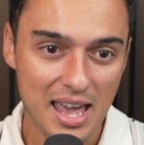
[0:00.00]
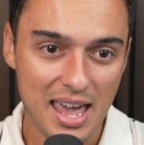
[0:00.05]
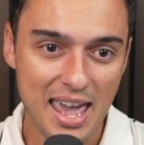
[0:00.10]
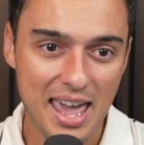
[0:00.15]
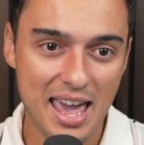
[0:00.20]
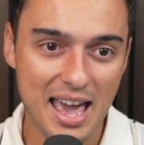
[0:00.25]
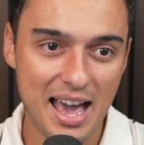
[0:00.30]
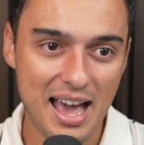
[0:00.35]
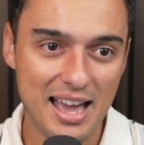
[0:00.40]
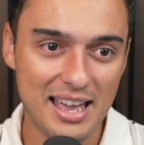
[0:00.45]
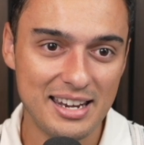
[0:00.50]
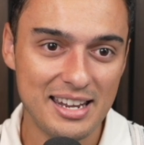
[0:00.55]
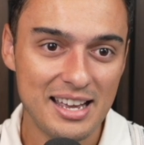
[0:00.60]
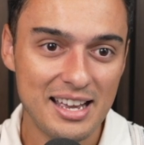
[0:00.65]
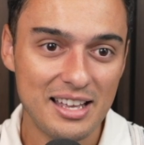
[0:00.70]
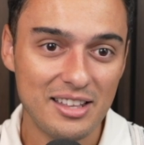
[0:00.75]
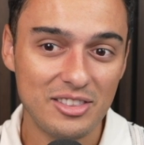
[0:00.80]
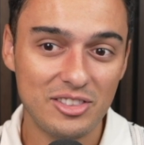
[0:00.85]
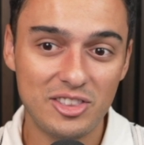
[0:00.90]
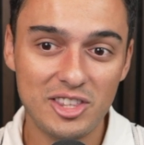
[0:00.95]
And
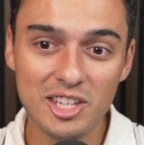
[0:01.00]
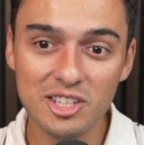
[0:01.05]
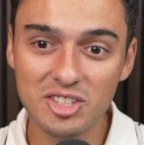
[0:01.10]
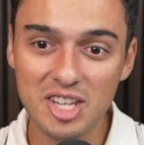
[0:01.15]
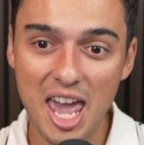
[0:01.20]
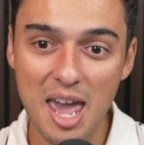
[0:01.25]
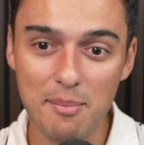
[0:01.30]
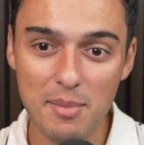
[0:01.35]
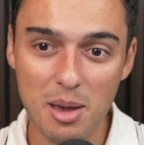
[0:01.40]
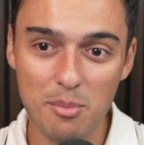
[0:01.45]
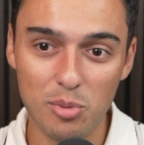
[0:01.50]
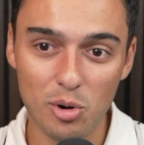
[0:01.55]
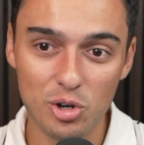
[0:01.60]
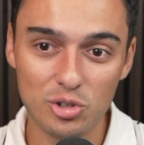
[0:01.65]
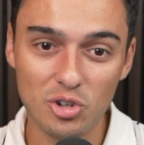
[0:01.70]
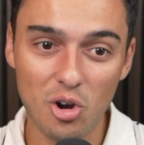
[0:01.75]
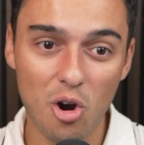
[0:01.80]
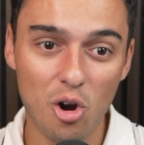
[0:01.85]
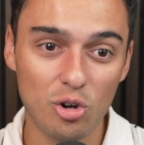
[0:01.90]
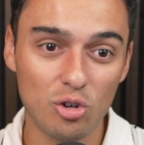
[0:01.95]
these Kanban
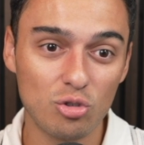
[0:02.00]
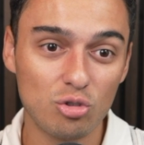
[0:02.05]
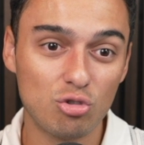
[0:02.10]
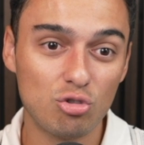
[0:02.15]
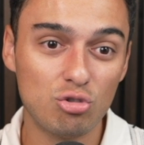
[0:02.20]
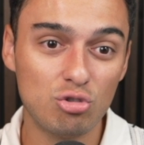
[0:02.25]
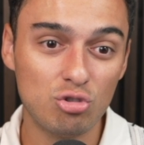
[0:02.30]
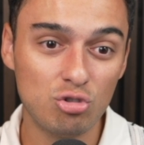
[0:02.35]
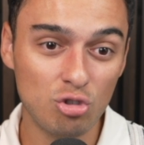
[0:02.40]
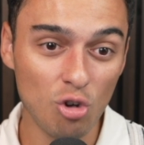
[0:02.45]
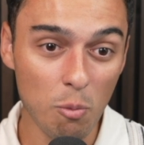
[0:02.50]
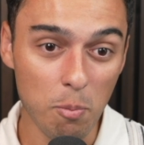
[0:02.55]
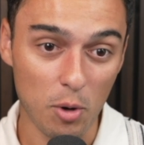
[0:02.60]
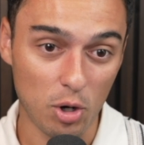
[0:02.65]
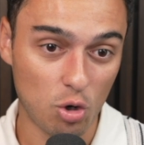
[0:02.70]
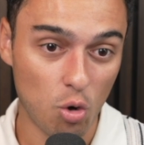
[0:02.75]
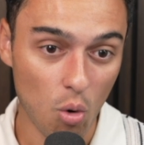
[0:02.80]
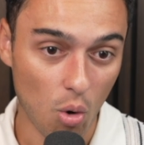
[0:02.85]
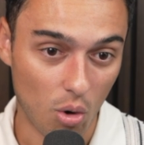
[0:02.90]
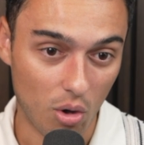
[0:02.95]
boards are
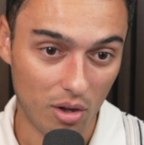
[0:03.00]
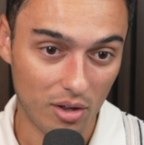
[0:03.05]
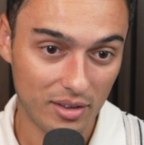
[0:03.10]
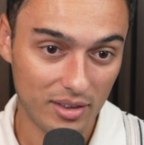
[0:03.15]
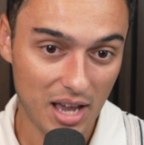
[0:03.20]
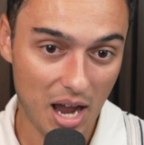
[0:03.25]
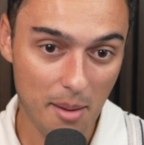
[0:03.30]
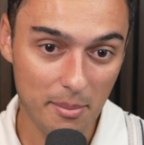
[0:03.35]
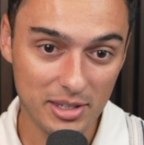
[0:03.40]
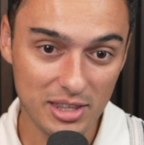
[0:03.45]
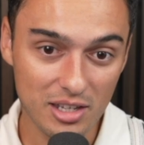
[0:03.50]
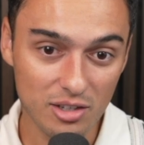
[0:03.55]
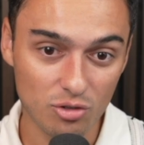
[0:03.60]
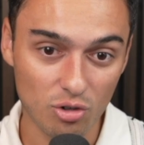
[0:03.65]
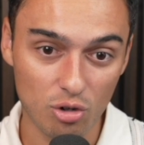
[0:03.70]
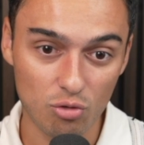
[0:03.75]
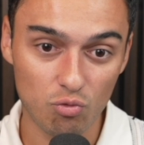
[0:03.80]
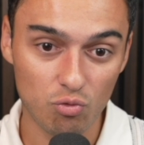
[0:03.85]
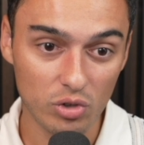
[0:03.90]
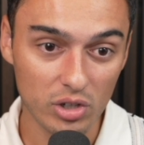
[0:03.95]
super cool. I mean, these
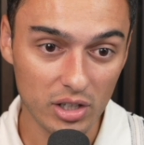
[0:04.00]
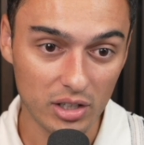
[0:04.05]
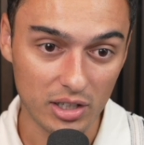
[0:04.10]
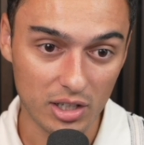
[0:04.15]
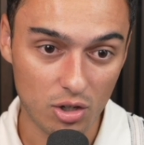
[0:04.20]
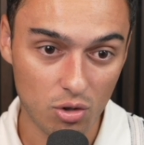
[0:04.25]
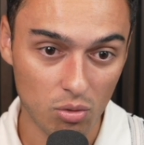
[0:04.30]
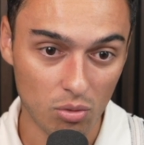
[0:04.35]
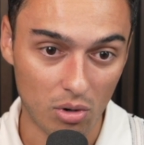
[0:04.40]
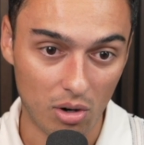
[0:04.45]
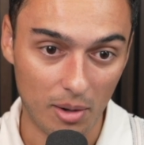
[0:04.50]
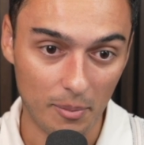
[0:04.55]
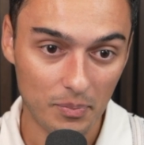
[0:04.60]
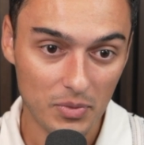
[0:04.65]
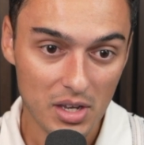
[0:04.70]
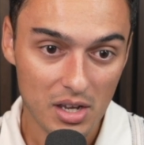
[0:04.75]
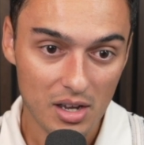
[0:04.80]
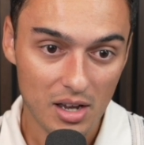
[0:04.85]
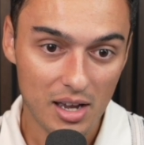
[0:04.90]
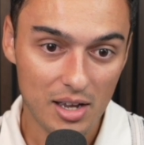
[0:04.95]
are really cool.
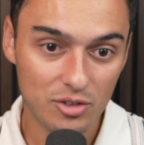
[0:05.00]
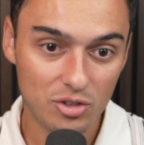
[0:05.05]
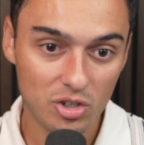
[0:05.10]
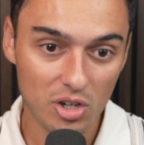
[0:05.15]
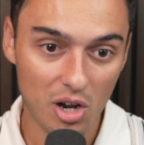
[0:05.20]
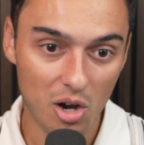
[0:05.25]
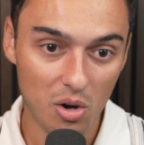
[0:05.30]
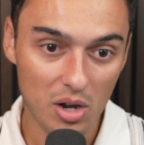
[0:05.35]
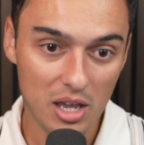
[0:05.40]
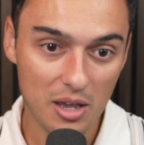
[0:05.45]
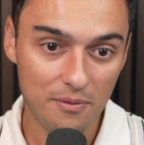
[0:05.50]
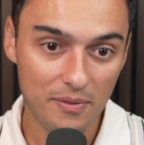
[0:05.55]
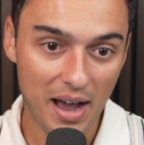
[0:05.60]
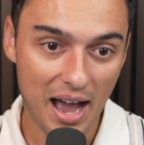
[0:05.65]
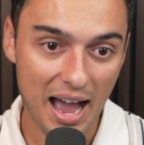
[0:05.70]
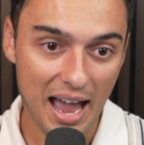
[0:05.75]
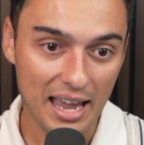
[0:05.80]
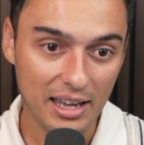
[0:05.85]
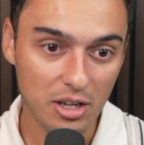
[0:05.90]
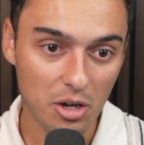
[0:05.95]
And so if
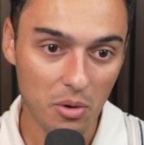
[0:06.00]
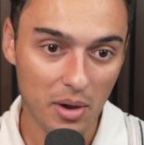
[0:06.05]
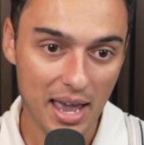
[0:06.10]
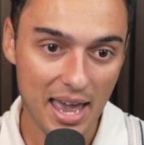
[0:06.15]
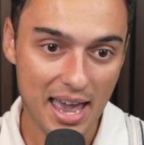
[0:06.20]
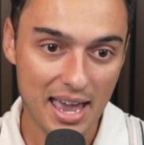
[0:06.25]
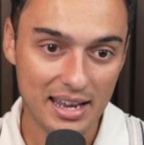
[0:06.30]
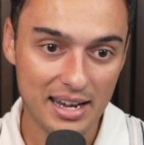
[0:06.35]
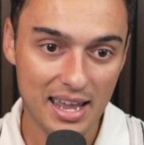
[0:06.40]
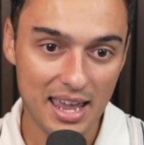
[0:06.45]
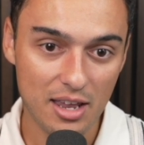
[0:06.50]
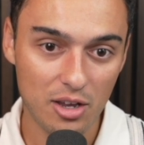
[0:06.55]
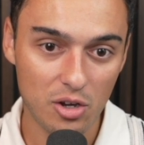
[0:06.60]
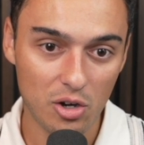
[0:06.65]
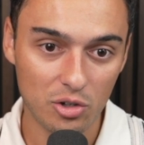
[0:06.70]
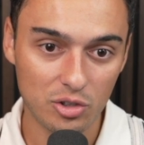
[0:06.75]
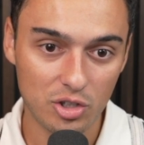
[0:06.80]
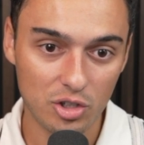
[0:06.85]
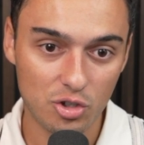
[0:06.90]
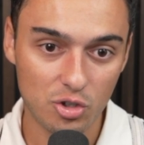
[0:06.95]
I go ahead and
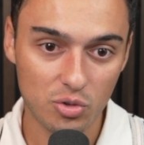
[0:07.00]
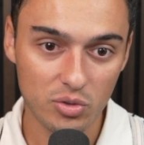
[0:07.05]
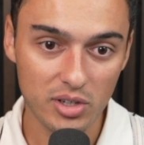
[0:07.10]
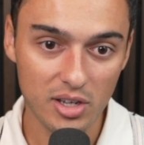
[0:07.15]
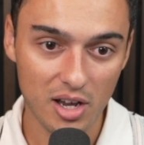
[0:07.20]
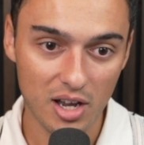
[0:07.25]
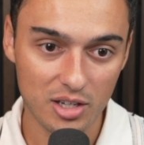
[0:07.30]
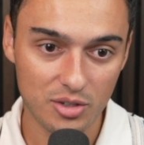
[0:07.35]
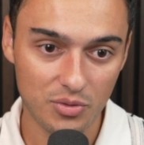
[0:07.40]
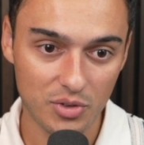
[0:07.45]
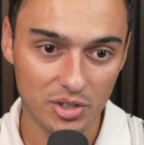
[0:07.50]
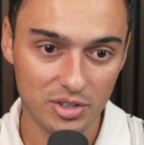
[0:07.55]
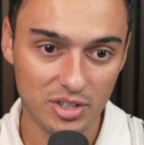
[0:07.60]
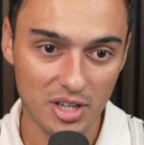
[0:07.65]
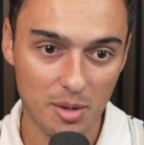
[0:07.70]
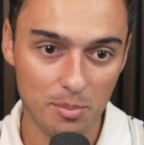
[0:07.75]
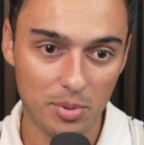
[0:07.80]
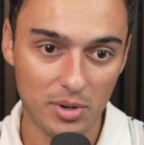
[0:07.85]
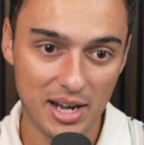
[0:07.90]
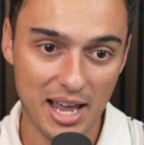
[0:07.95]
go to triage, for
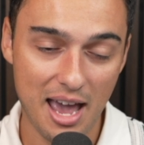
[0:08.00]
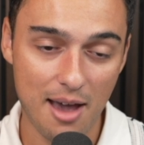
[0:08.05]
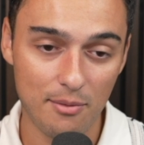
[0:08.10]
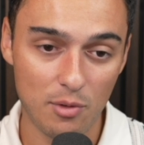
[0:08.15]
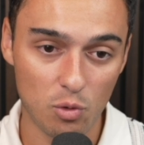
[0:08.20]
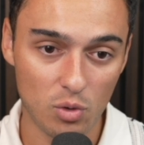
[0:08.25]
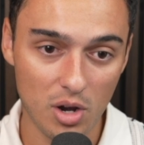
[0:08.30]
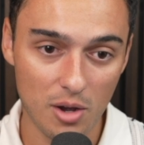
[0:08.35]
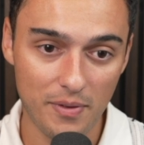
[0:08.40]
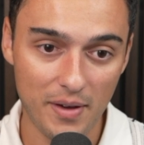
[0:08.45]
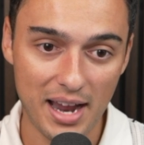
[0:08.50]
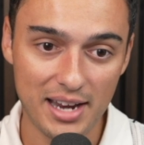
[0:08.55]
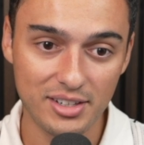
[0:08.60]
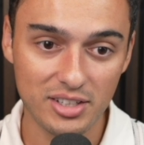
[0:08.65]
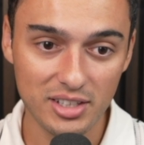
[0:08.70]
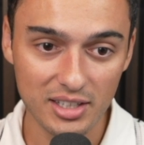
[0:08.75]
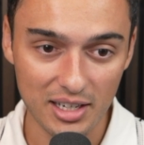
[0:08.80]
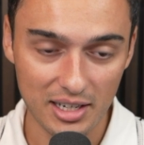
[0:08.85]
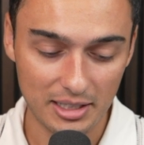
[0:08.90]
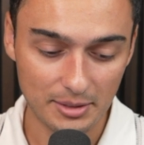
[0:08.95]
example, and I have a rough
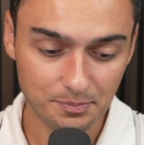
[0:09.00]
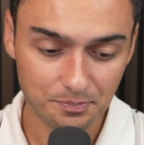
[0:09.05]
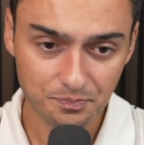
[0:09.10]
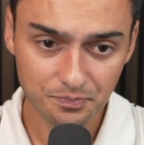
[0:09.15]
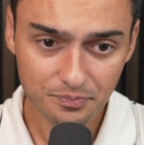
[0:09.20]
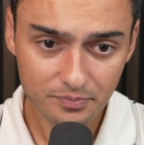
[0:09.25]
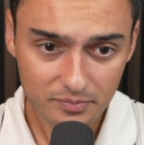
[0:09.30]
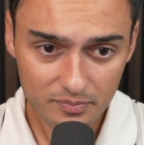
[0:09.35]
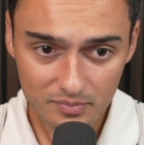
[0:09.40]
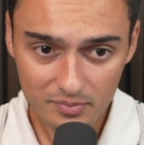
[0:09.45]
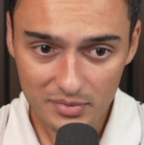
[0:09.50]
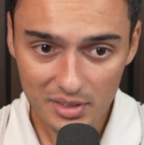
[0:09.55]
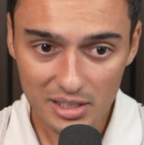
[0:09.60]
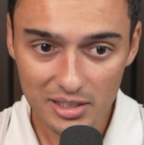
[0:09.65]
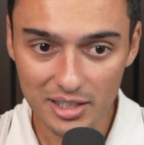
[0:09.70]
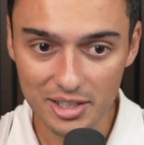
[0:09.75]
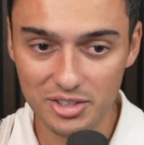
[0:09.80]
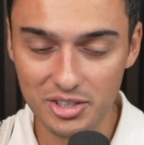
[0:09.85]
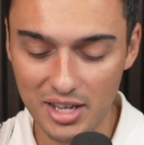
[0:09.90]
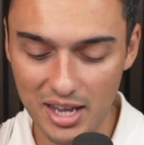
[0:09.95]
idea,
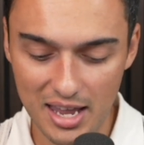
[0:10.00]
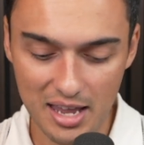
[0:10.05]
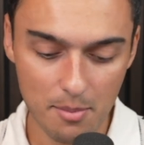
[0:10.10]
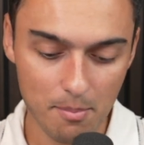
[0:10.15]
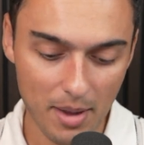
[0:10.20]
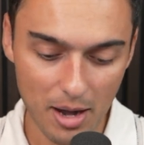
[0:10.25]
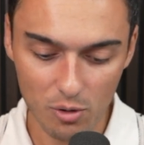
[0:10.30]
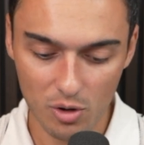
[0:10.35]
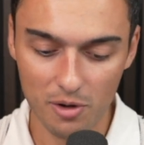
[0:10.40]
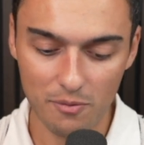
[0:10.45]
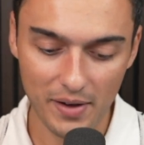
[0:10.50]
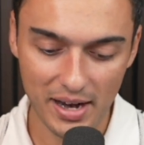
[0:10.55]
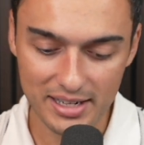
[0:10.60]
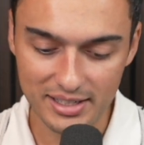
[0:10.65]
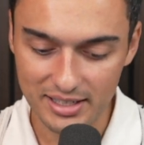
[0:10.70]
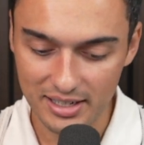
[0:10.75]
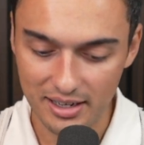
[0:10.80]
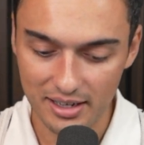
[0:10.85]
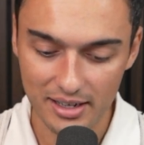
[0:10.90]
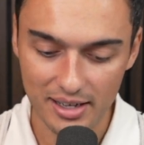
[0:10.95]
let's say my rough
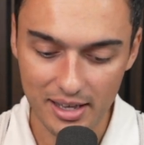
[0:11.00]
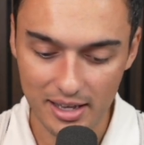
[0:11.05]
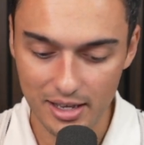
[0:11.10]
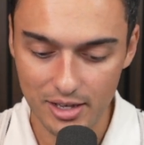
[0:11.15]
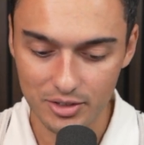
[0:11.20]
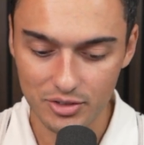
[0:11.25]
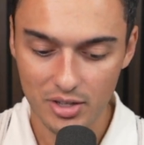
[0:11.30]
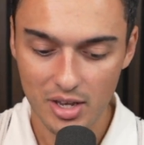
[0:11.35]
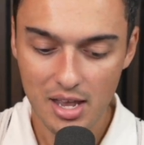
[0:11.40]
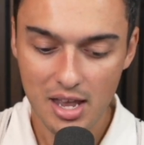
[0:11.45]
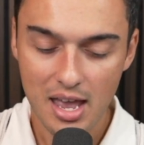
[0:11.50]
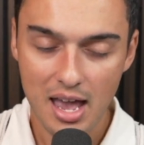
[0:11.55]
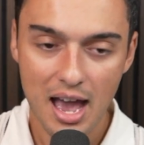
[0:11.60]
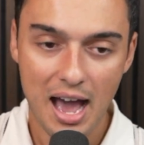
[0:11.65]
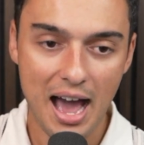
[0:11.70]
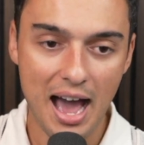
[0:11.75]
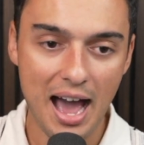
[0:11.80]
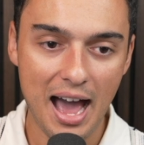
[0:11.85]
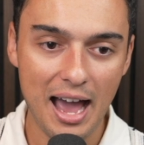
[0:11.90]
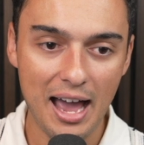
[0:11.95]
idea is
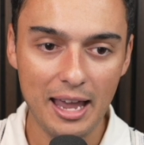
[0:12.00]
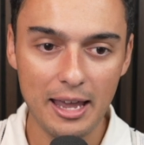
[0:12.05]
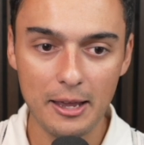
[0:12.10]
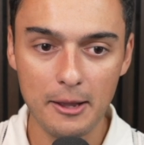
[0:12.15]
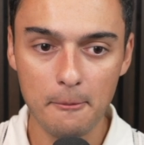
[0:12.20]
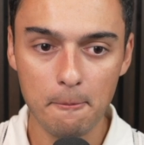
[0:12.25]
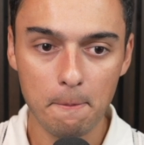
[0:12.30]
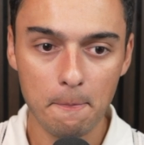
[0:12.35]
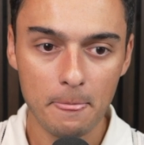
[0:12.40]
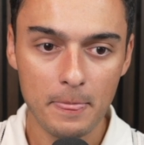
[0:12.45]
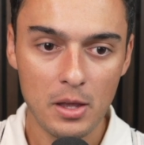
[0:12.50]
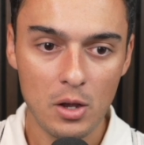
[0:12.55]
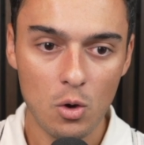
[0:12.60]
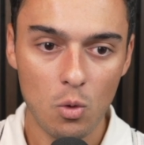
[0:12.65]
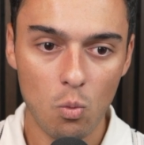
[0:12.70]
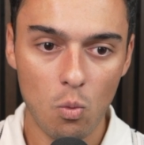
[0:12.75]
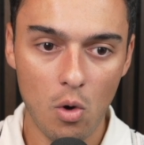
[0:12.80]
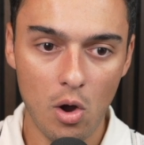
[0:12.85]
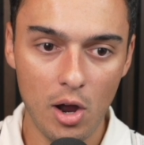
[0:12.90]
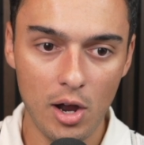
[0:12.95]
I
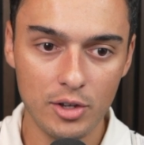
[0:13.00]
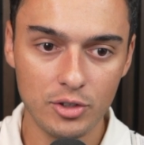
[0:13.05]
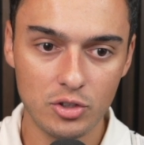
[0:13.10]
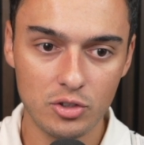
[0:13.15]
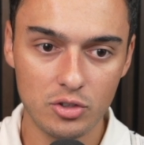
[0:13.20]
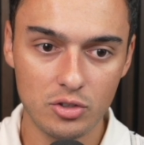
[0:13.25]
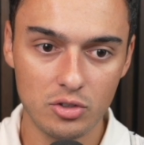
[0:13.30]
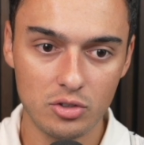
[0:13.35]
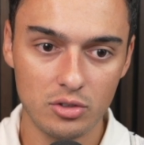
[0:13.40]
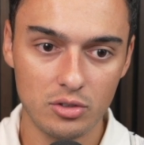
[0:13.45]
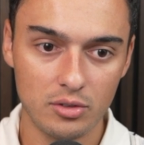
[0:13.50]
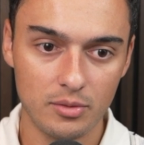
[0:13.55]
want